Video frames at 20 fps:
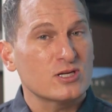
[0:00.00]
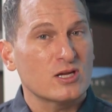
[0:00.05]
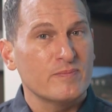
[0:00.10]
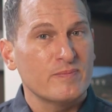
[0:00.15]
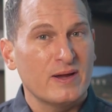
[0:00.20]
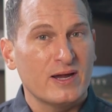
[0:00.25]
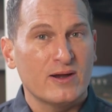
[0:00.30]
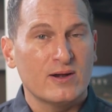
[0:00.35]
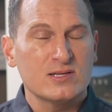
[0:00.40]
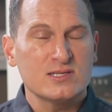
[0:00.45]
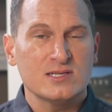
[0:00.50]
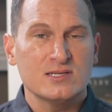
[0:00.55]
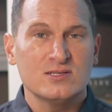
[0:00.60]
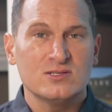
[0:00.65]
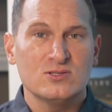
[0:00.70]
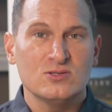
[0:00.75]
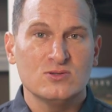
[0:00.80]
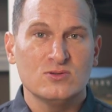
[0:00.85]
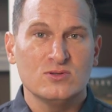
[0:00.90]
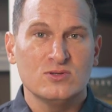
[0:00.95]

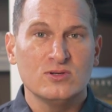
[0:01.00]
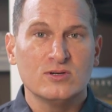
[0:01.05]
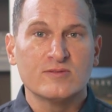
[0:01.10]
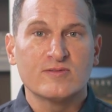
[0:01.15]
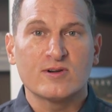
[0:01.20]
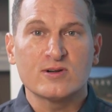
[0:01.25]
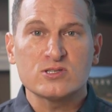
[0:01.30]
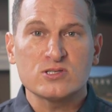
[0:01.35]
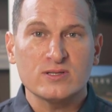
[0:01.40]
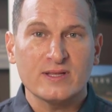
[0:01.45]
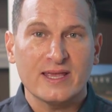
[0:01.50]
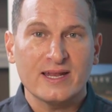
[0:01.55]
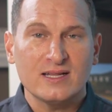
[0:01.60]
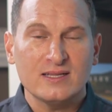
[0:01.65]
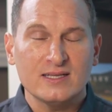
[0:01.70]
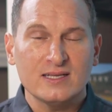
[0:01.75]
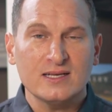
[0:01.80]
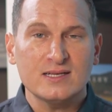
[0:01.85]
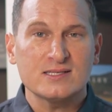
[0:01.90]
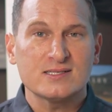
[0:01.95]
comparison to Universal
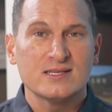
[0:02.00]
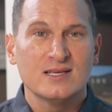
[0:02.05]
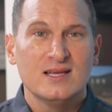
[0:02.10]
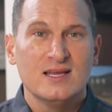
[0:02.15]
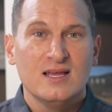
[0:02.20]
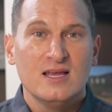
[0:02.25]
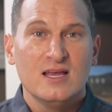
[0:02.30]
Analytics.